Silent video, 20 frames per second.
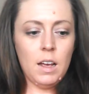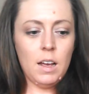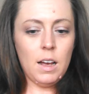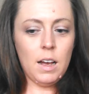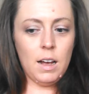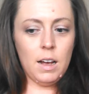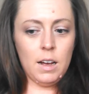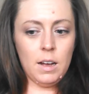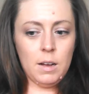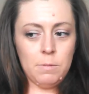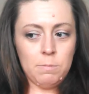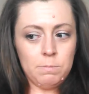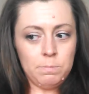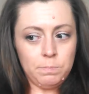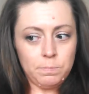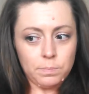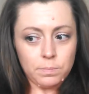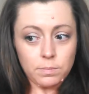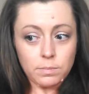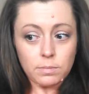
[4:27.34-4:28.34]

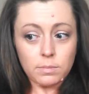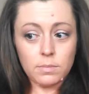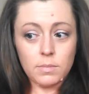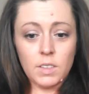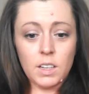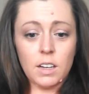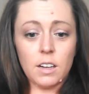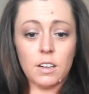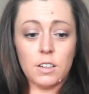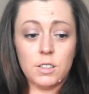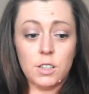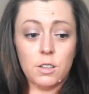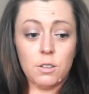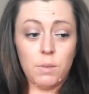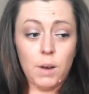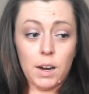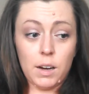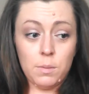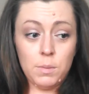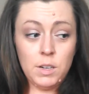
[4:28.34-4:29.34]
So the
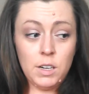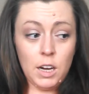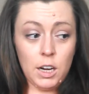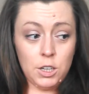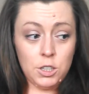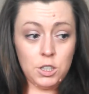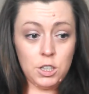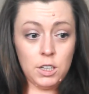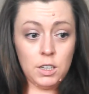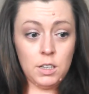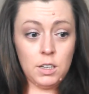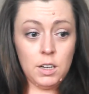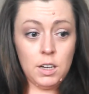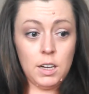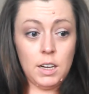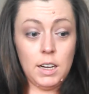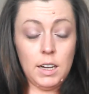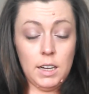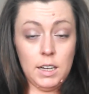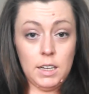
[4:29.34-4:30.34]
recommendation
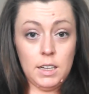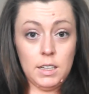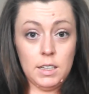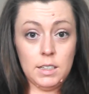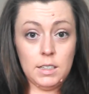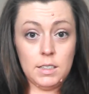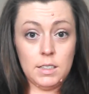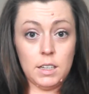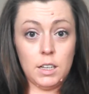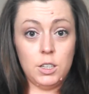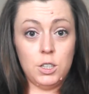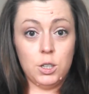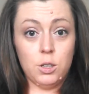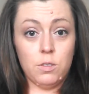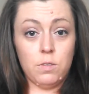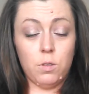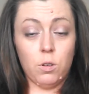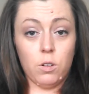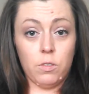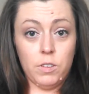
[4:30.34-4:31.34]
is until
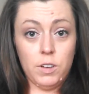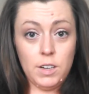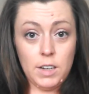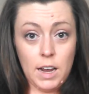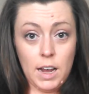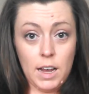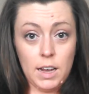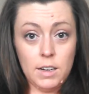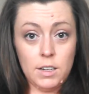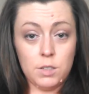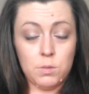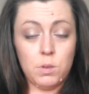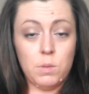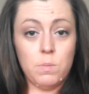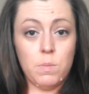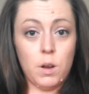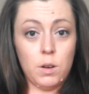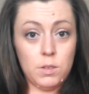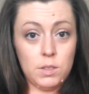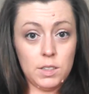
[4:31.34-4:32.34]
4'9" is
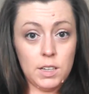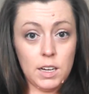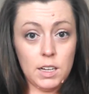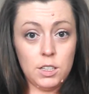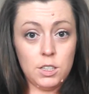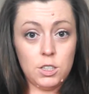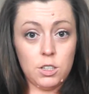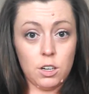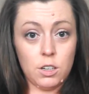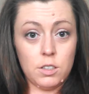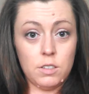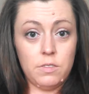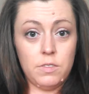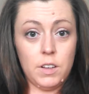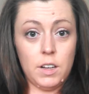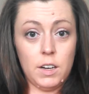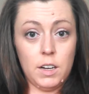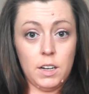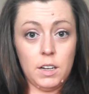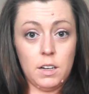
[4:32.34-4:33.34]
when most kids start to
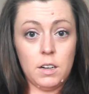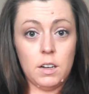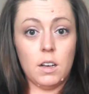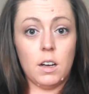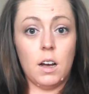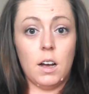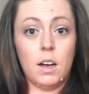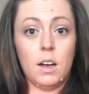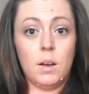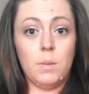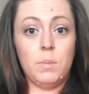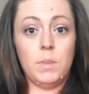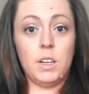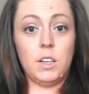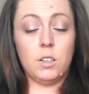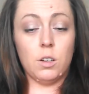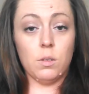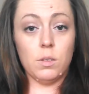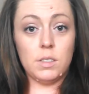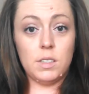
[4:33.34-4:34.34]
fit in the
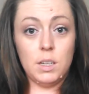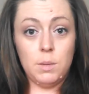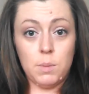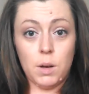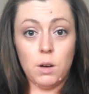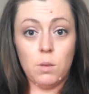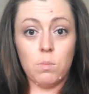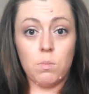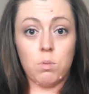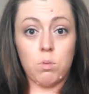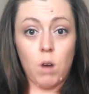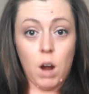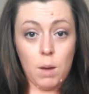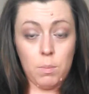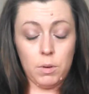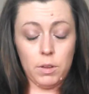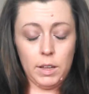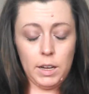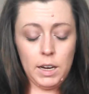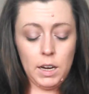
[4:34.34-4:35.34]
adult seatbelt
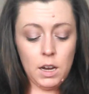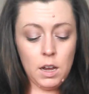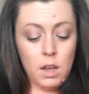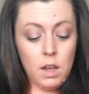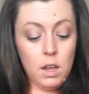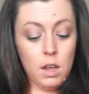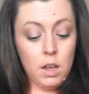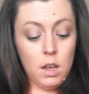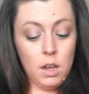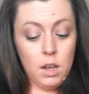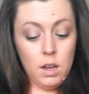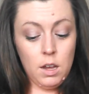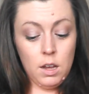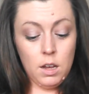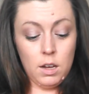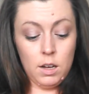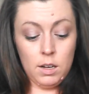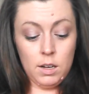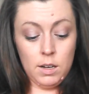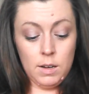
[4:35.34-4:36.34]
properly.
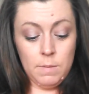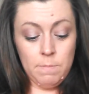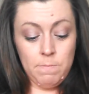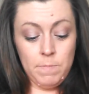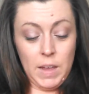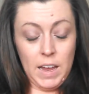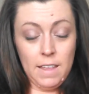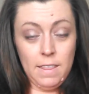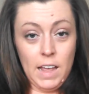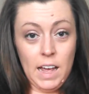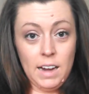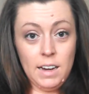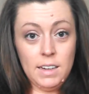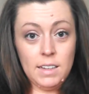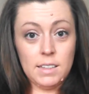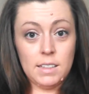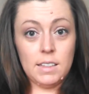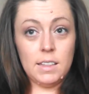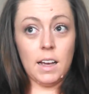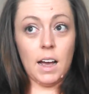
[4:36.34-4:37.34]
And that
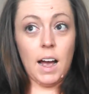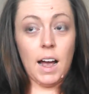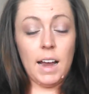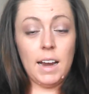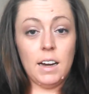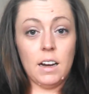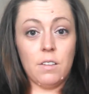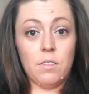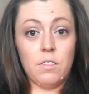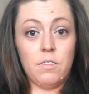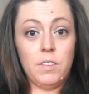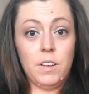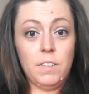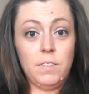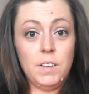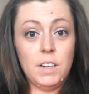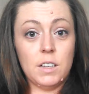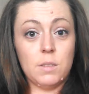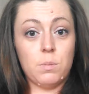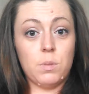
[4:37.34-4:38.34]
is the height of a
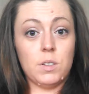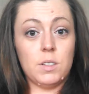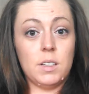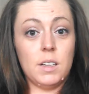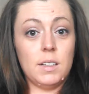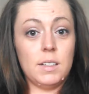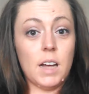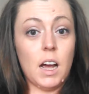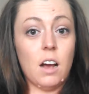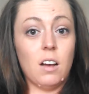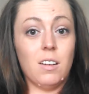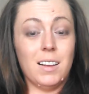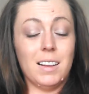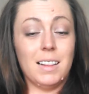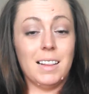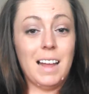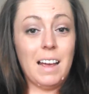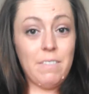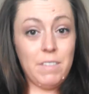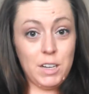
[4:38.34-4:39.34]
50th percentile
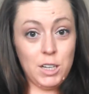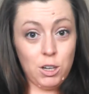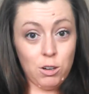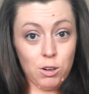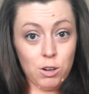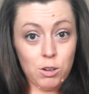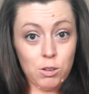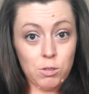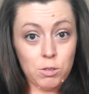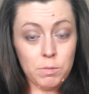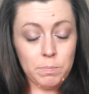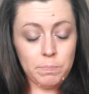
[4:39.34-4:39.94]
11-year-old.